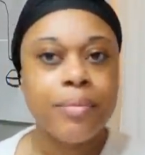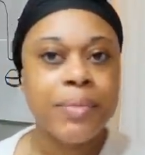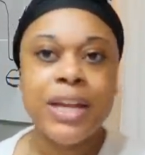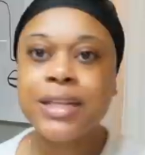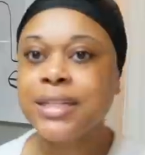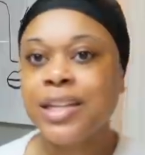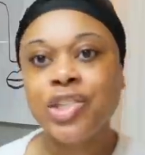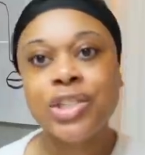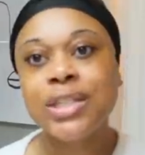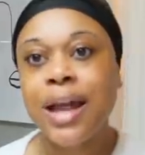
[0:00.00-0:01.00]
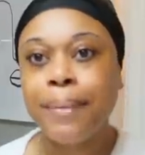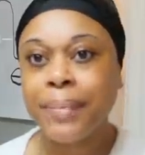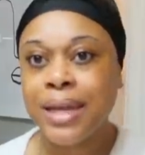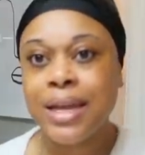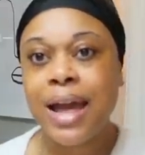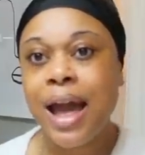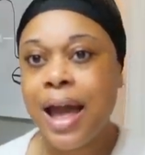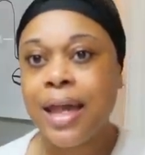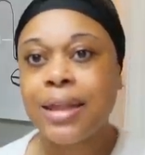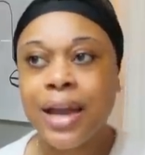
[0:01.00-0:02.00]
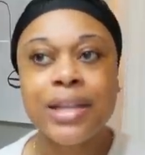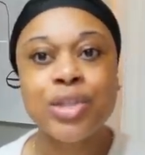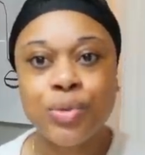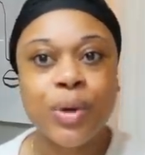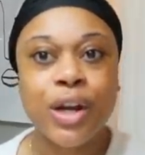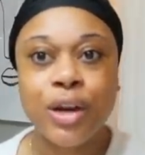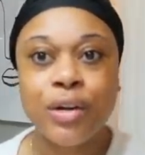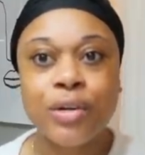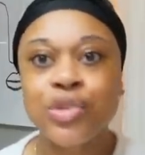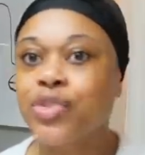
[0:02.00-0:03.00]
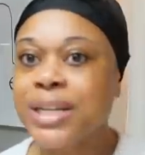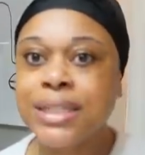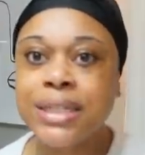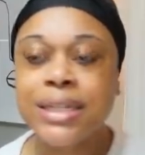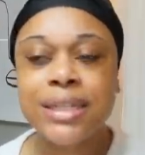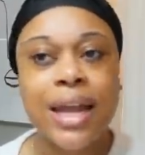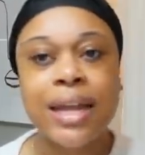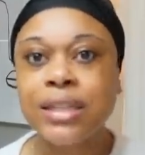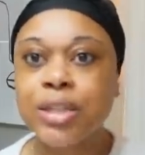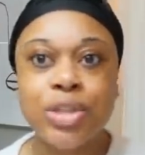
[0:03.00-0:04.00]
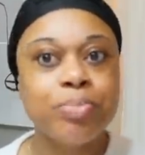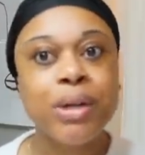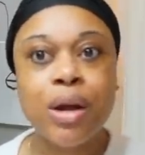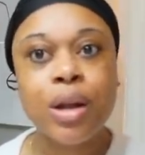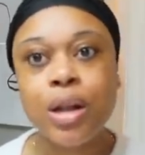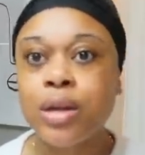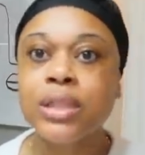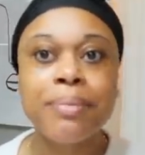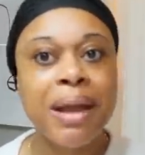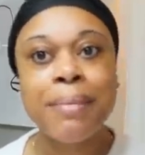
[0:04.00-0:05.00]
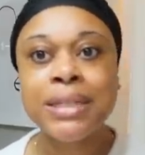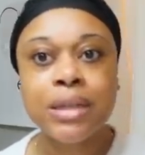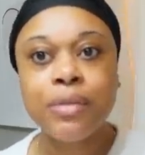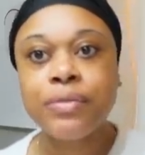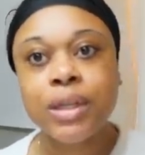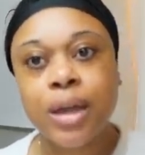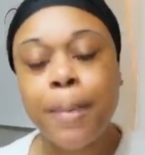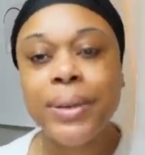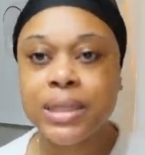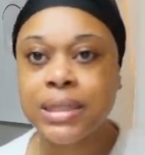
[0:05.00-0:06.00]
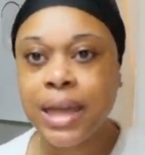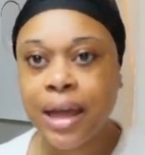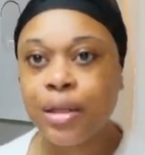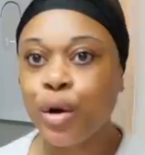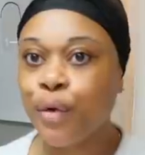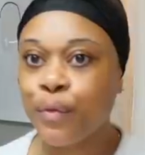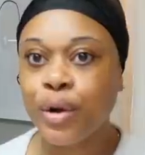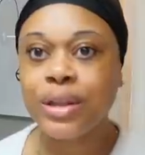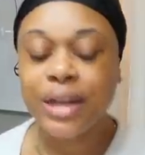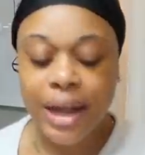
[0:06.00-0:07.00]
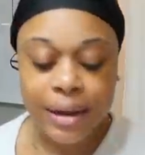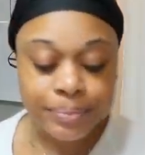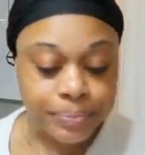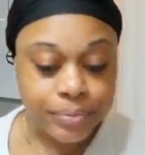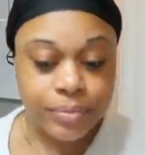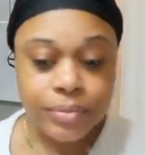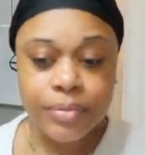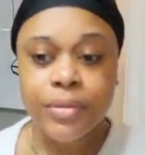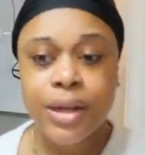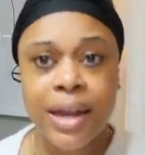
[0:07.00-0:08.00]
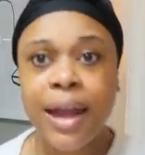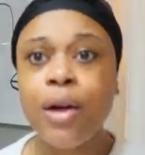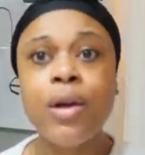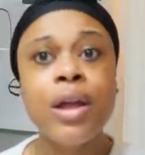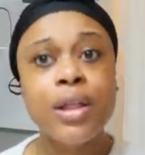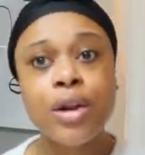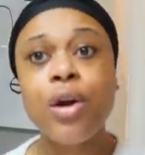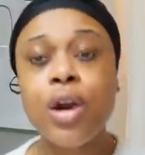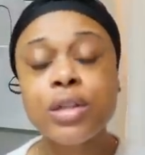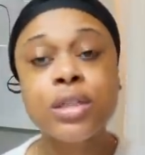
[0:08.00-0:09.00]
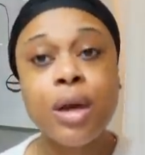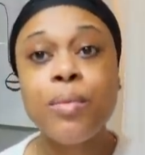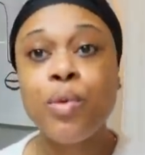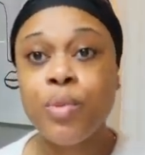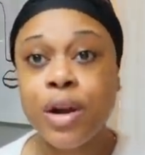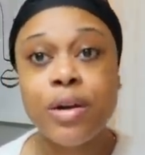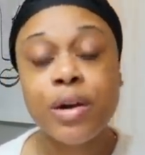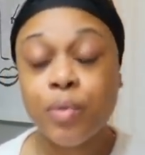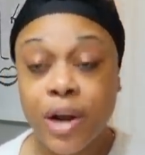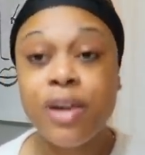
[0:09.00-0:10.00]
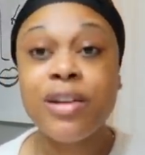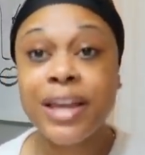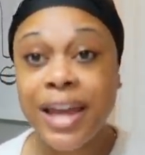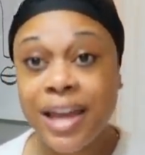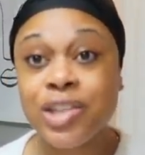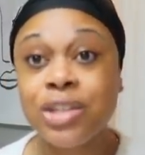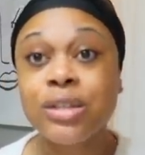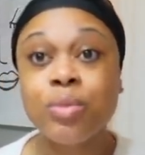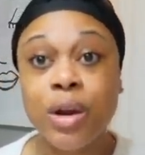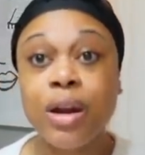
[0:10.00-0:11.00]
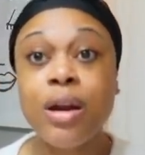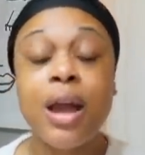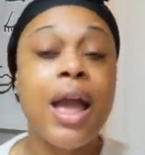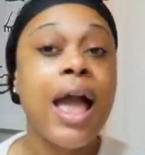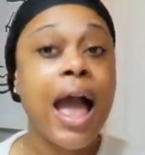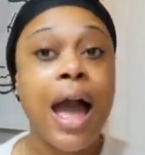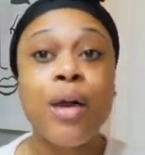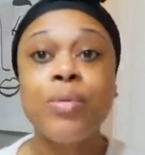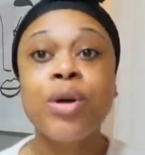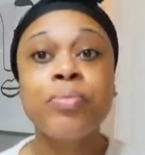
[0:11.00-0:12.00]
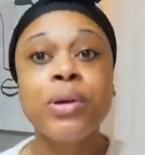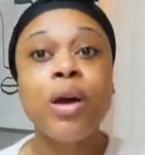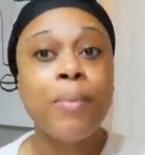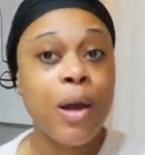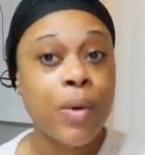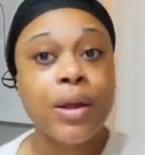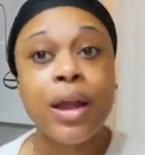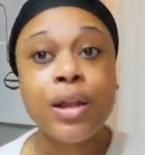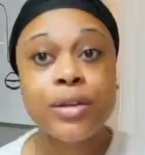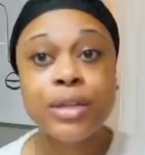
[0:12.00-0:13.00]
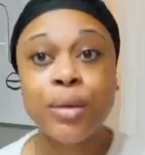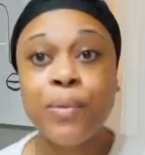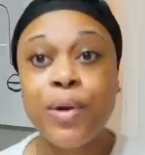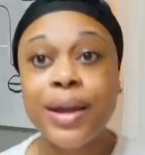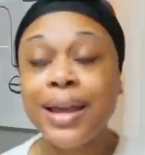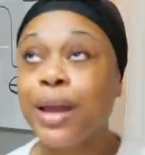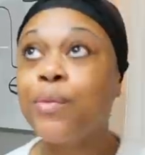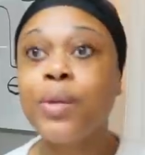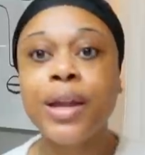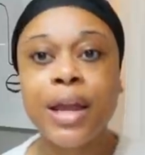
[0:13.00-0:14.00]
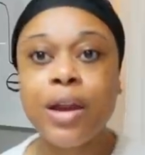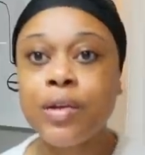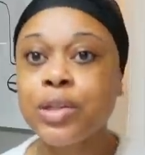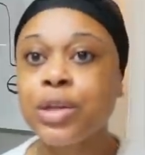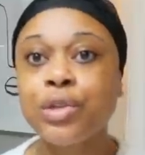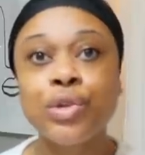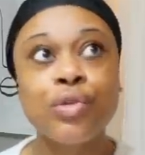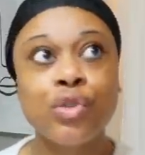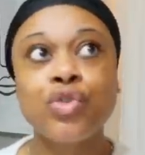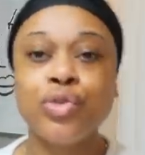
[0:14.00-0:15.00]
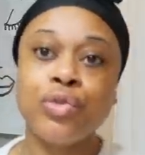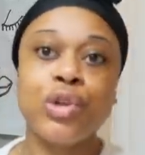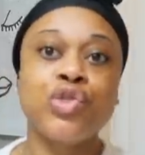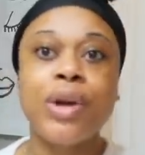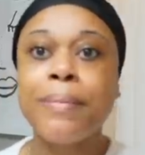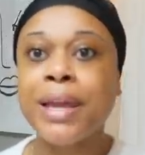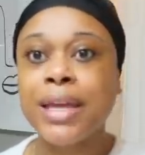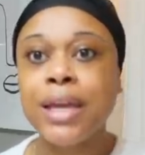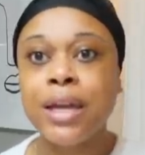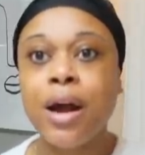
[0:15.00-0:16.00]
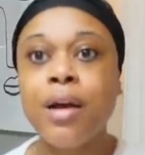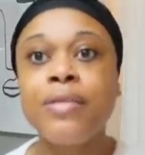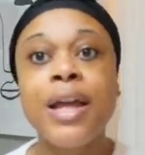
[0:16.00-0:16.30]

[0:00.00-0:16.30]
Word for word: because that's just not me. I like to wear dresses, I like to put on clothes and make myself look put together for the day. Now, there are some rare, rare occasions where I will put on my workout clothes in the morning and run errands, go to the grocery store, drop my kid off,